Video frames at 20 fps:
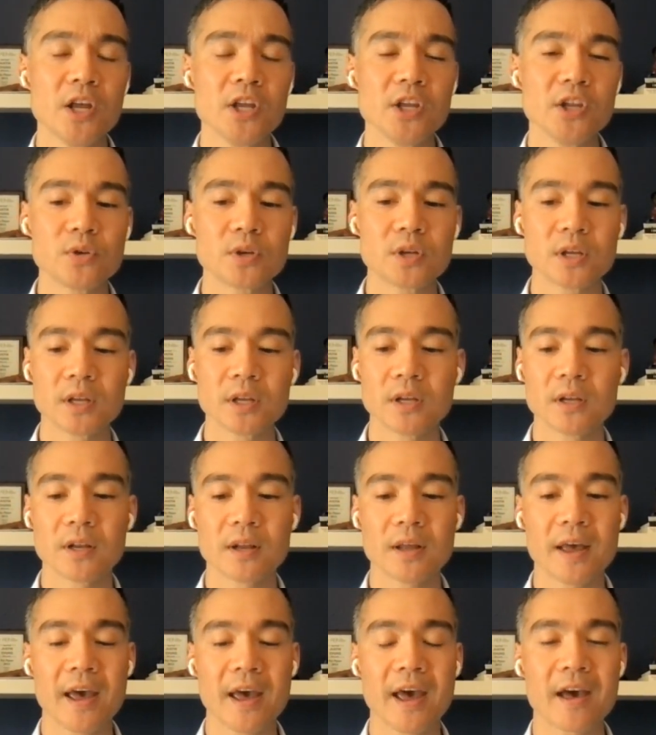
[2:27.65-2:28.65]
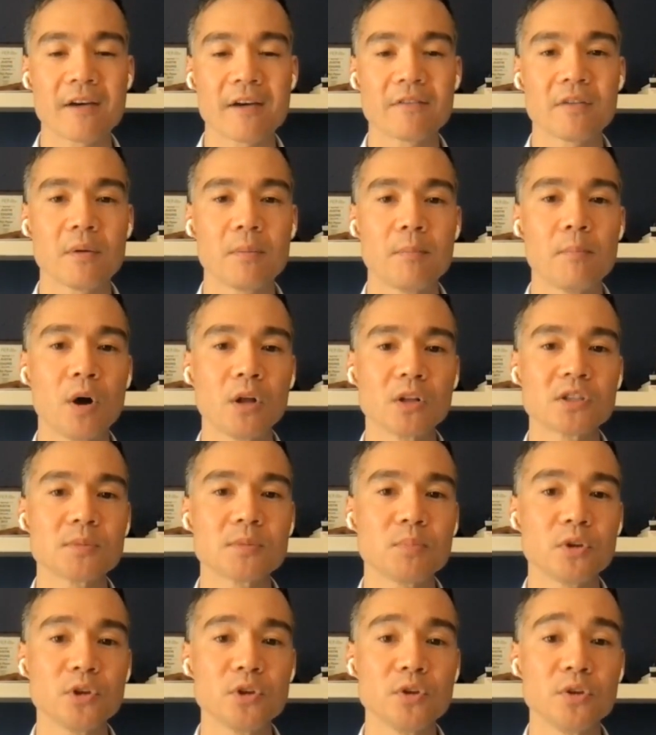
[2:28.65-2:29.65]
you can have
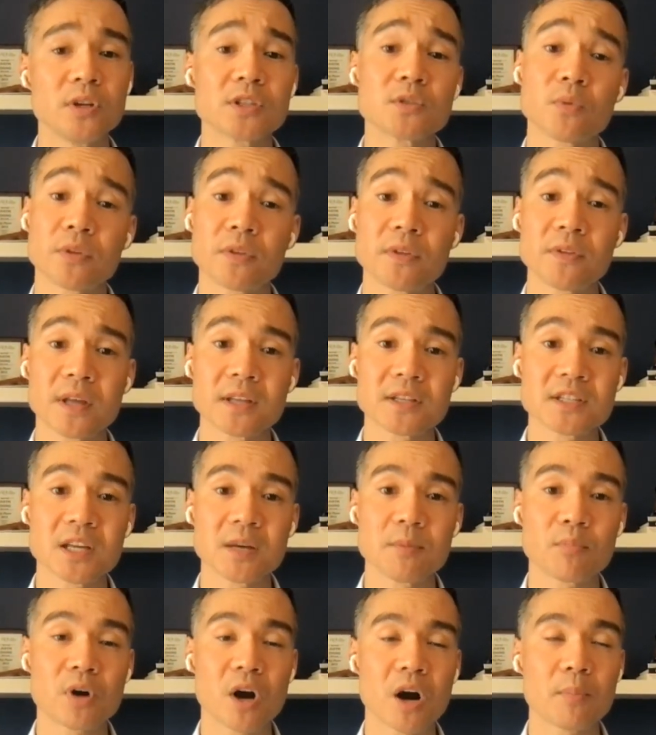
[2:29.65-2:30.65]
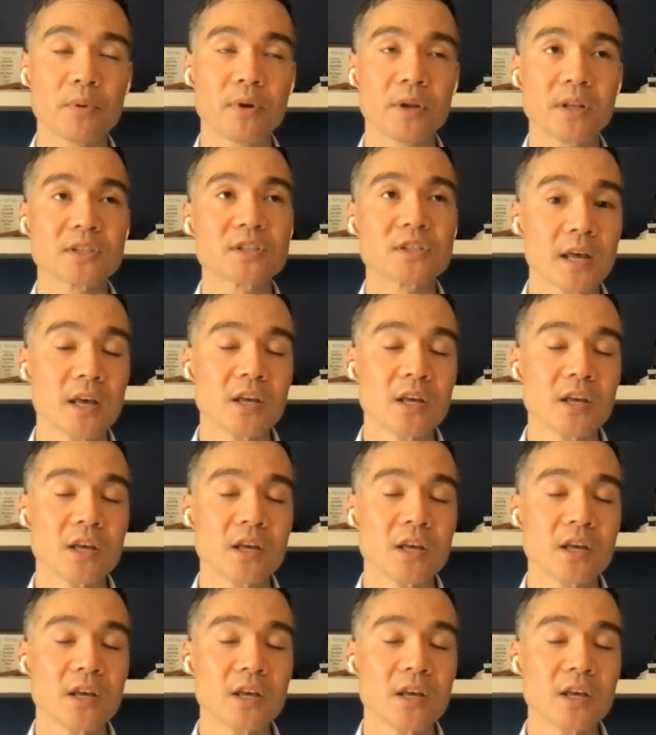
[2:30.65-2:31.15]
multiple units within that same property.